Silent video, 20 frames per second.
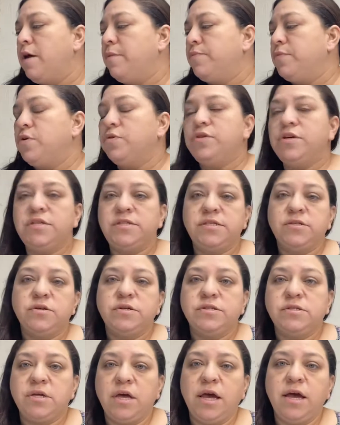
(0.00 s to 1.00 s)
These
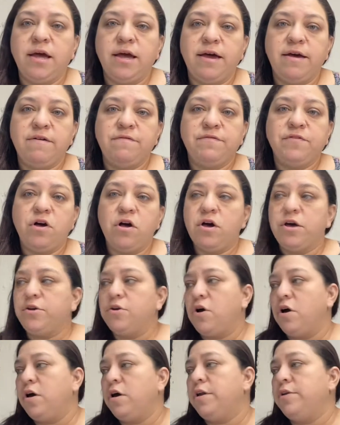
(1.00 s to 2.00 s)
sales have gone
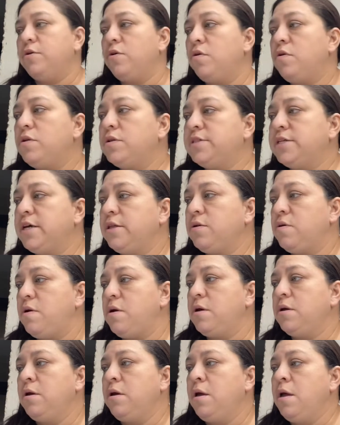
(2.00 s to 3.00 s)
on all day
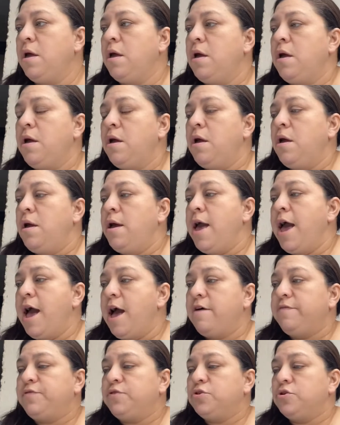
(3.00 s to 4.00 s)
long
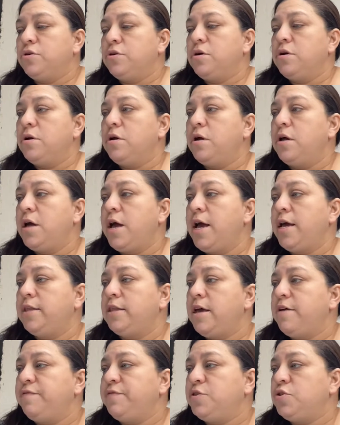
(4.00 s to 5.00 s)
after I
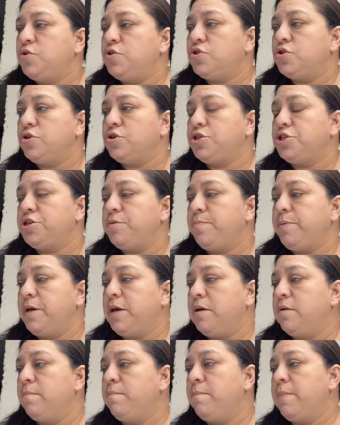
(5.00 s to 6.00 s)
left to start
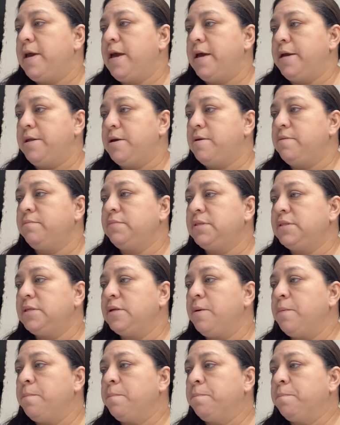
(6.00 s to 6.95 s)
shipping my items.